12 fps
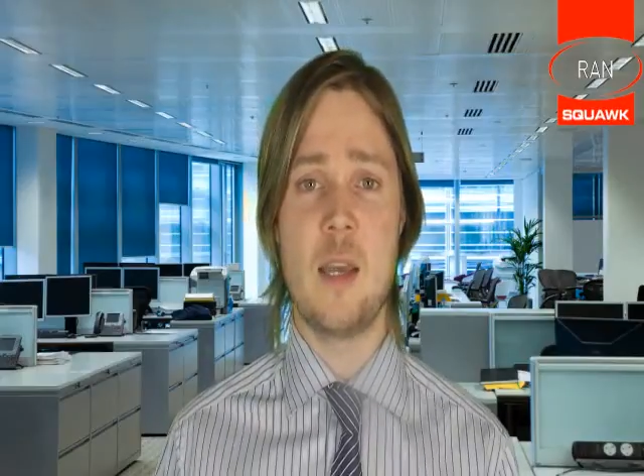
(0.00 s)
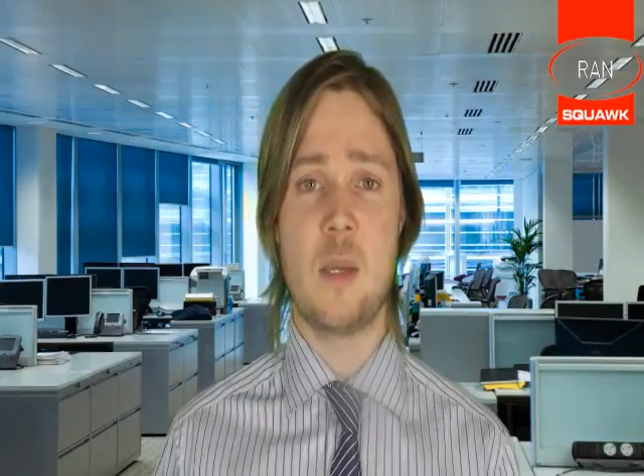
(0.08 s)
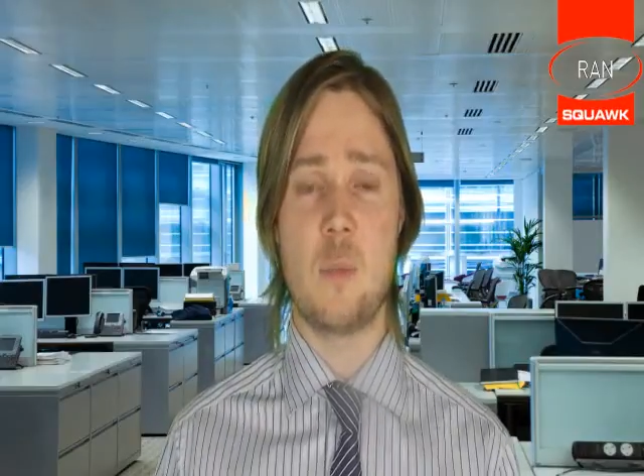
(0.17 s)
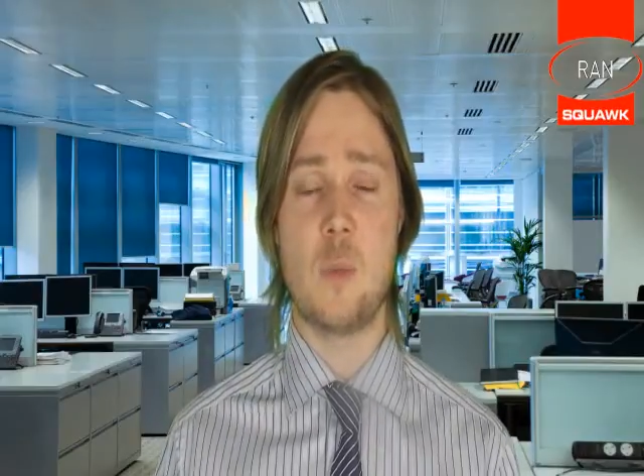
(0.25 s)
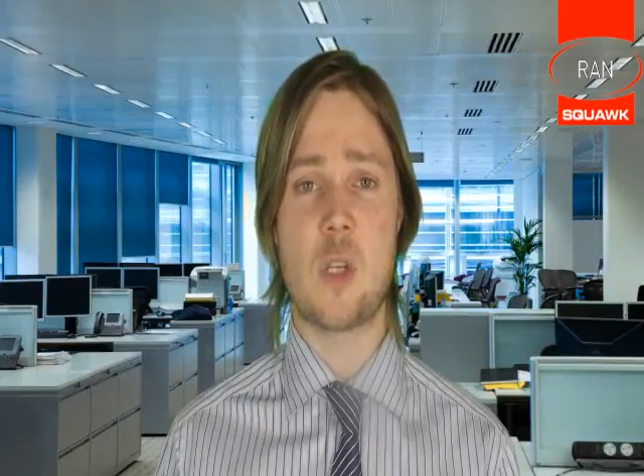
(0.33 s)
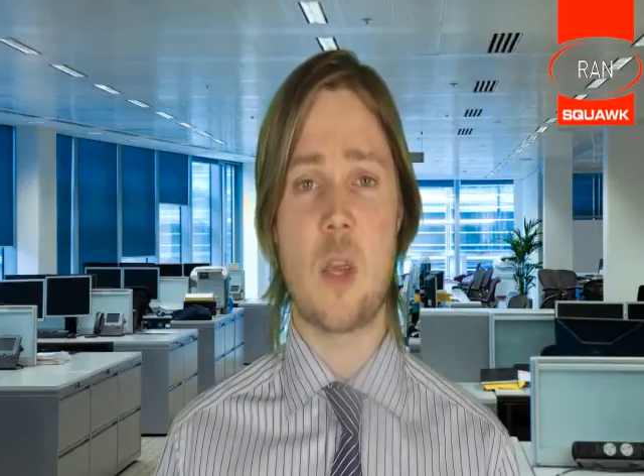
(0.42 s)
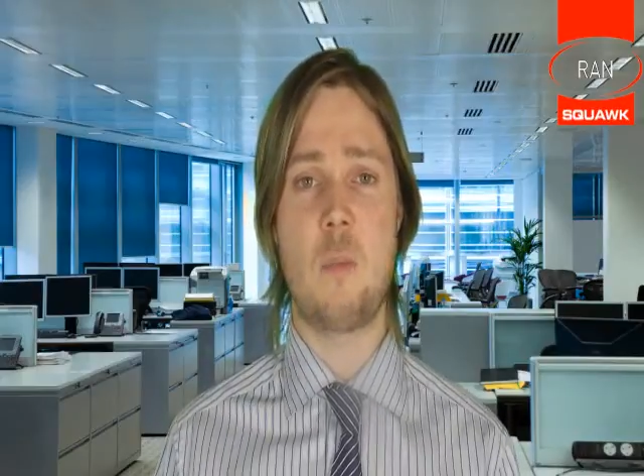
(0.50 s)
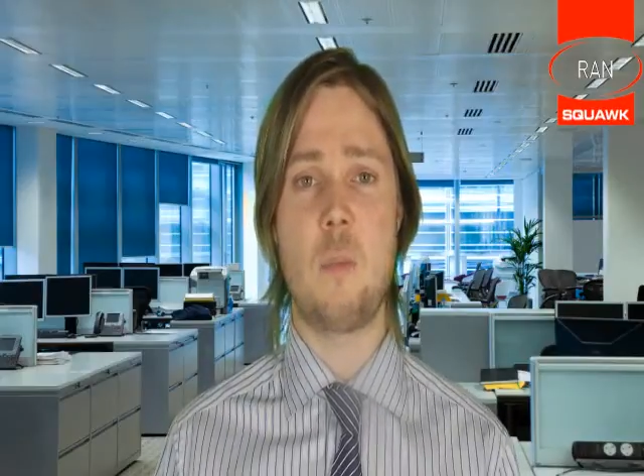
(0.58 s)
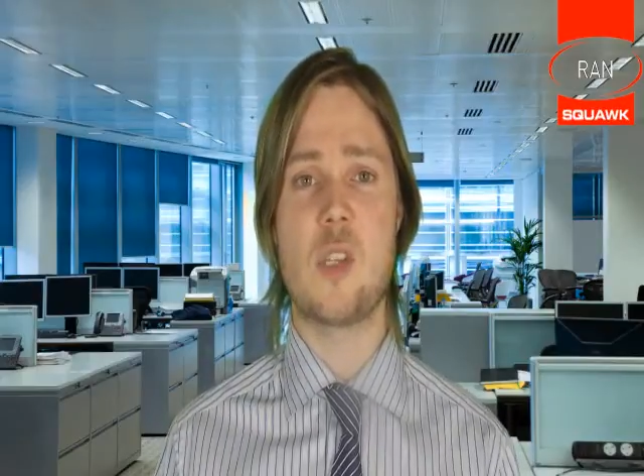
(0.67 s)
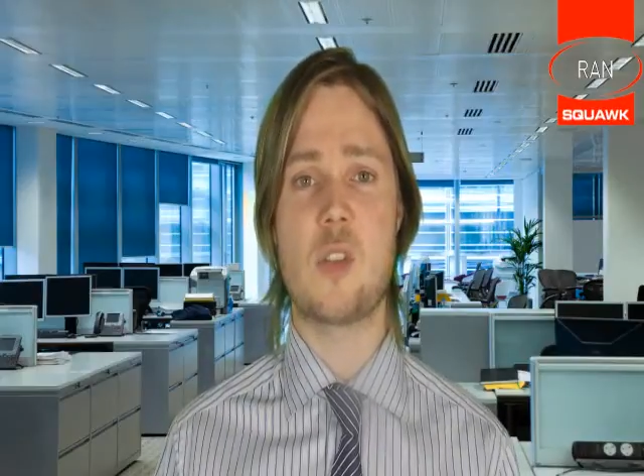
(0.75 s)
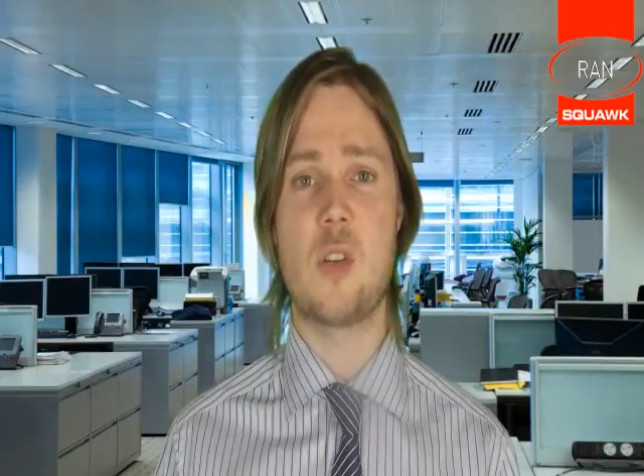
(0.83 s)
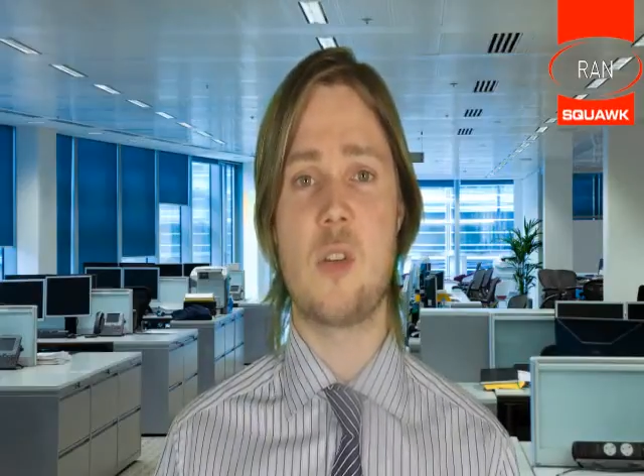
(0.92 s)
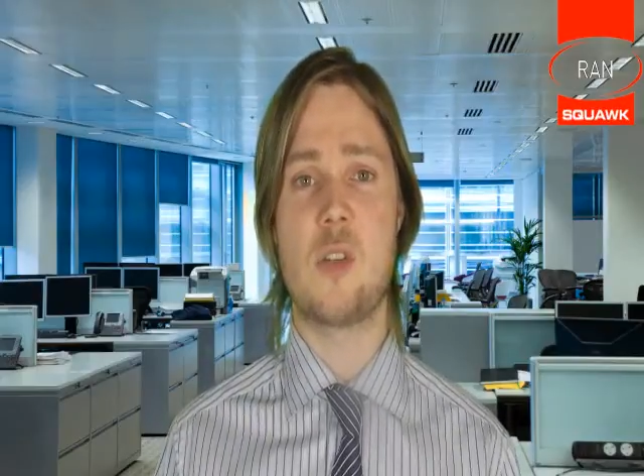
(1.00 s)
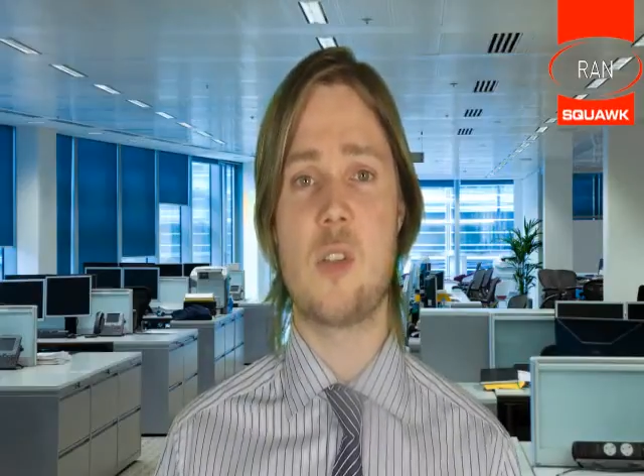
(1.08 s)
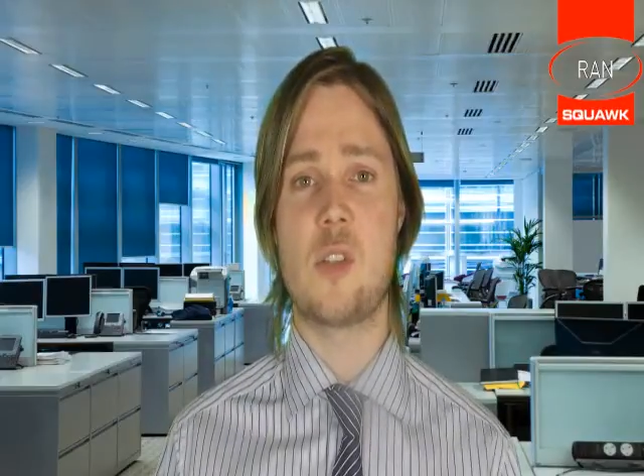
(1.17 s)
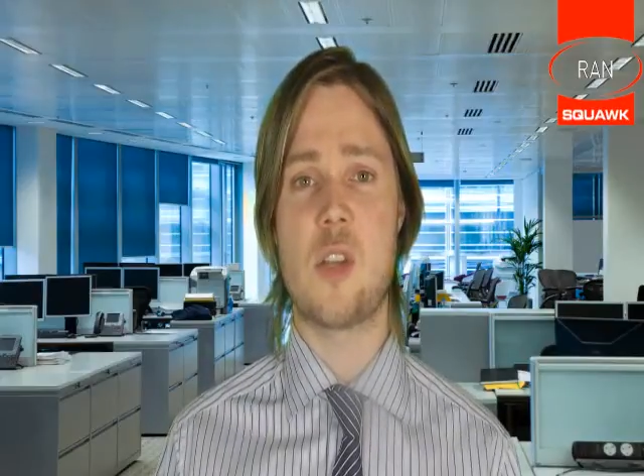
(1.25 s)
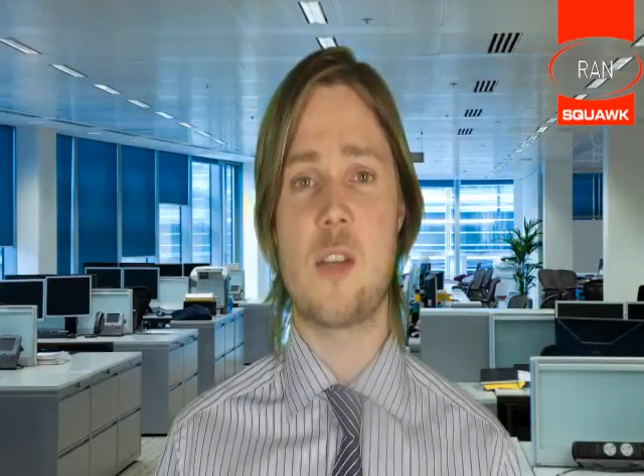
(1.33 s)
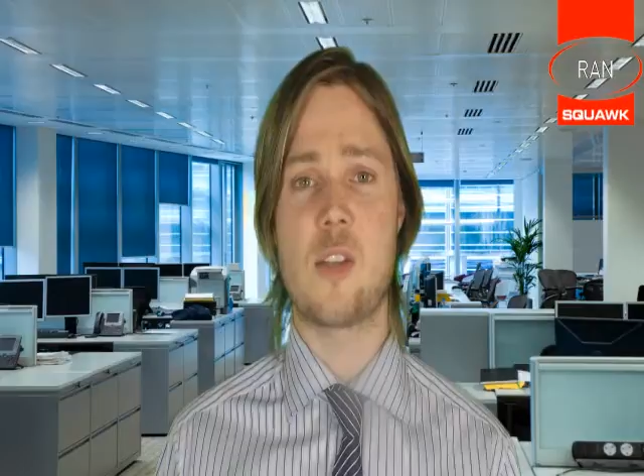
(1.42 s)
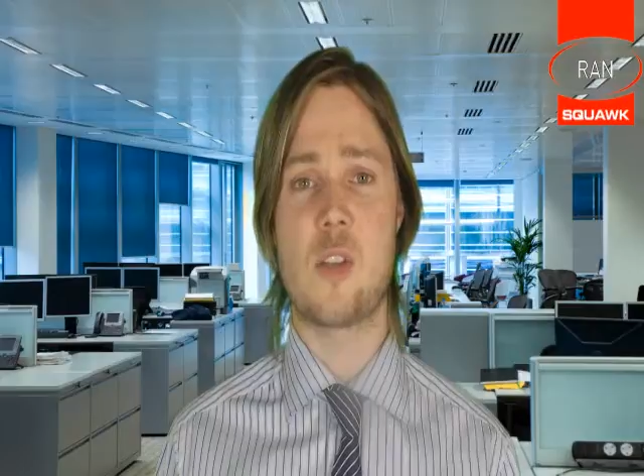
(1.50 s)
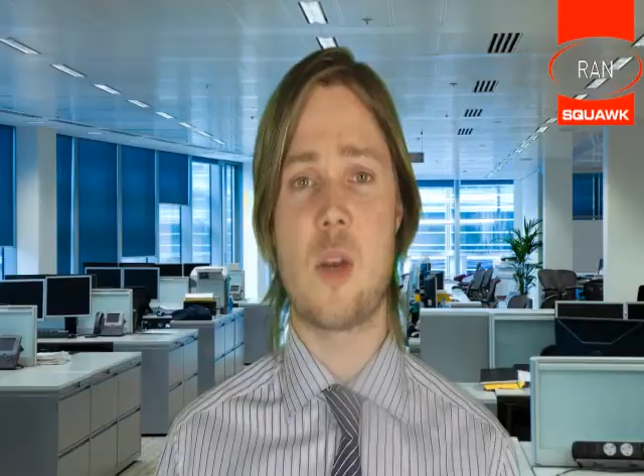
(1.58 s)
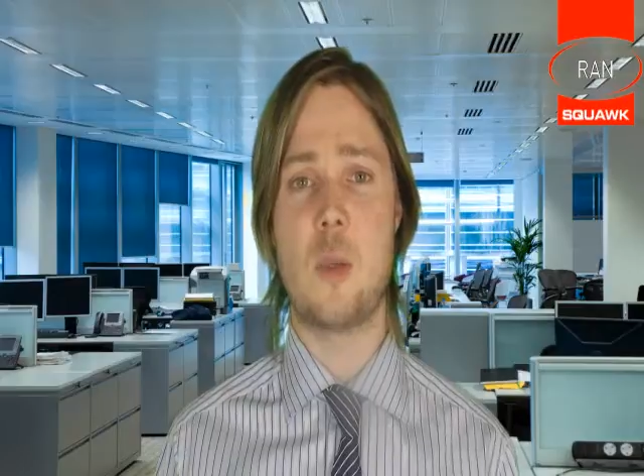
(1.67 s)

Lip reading: it was a miss on consensus.